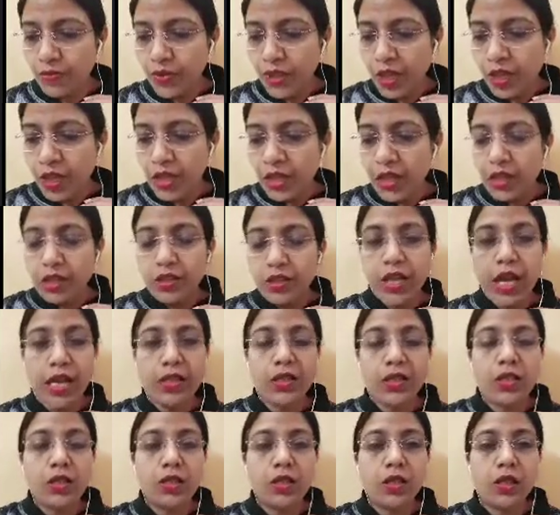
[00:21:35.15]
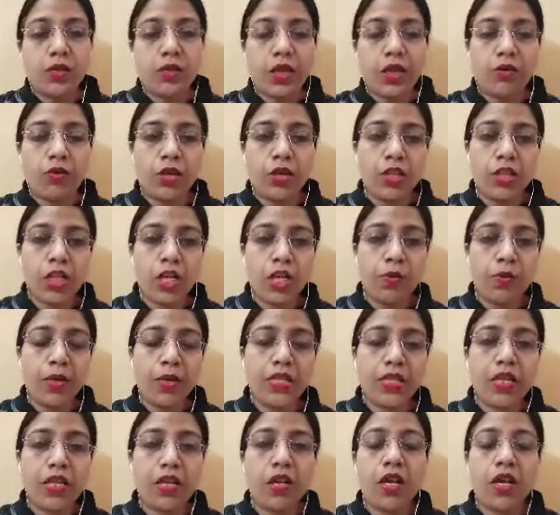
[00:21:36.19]
that the arrested person, he
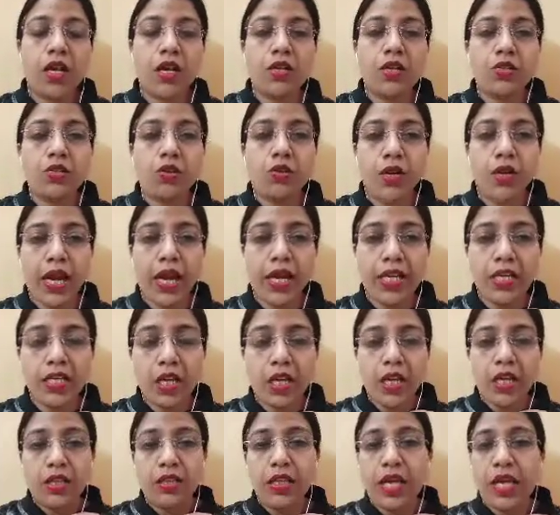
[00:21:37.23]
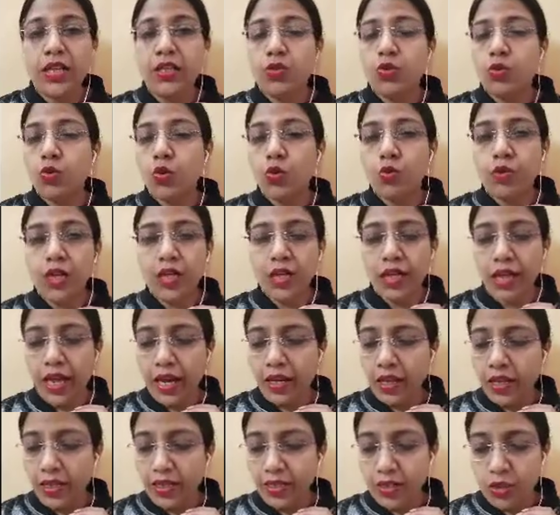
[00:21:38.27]
has a right that no one can
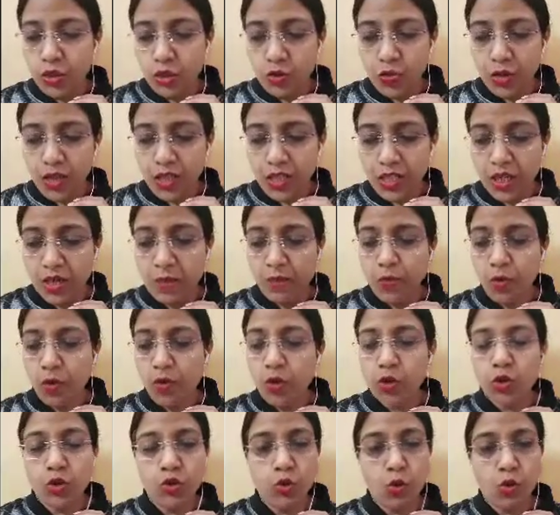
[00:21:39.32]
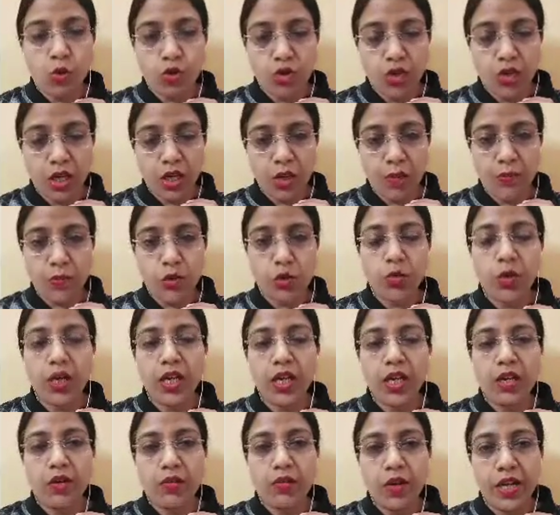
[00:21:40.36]
ill-treat him or torture him during
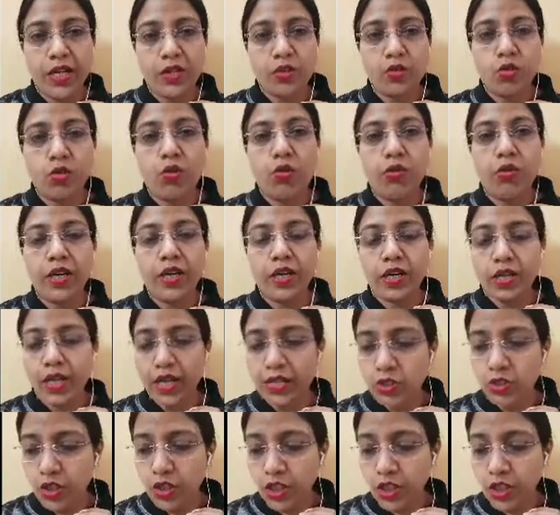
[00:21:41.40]
arrest or in custody.